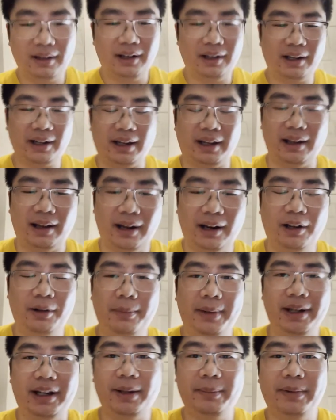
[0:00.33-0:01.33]
Okay, hello,
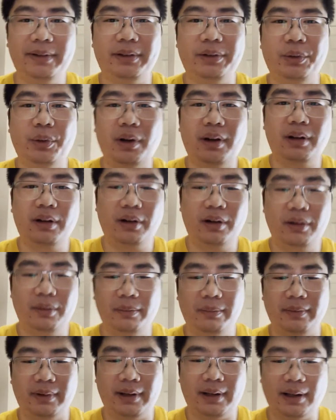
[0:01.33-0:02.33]
my name is Yuan,
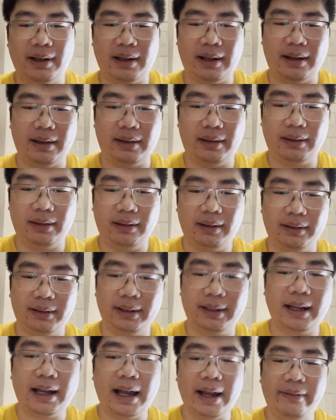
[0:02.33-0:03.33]
and
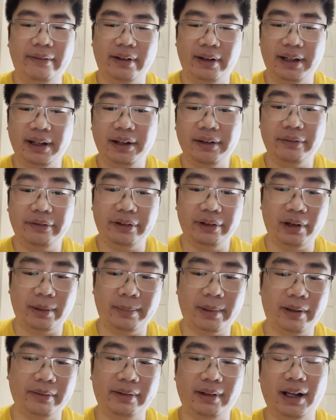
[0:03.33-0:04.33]
today I have an interview
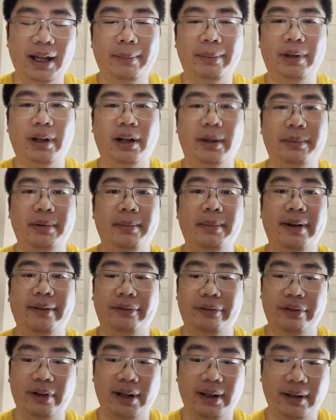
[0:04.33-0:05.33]
about the laptop. My
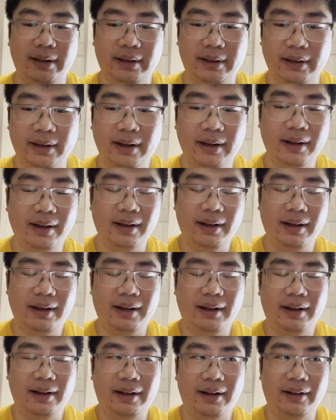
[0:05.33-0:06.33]
friend
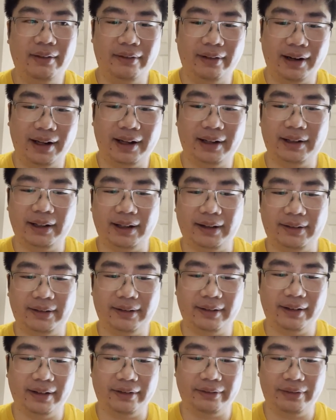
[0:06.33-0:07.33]
Vlad
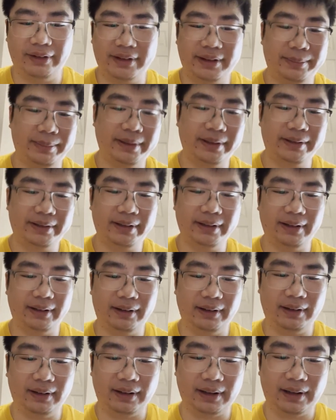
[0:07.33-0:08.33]
is the first person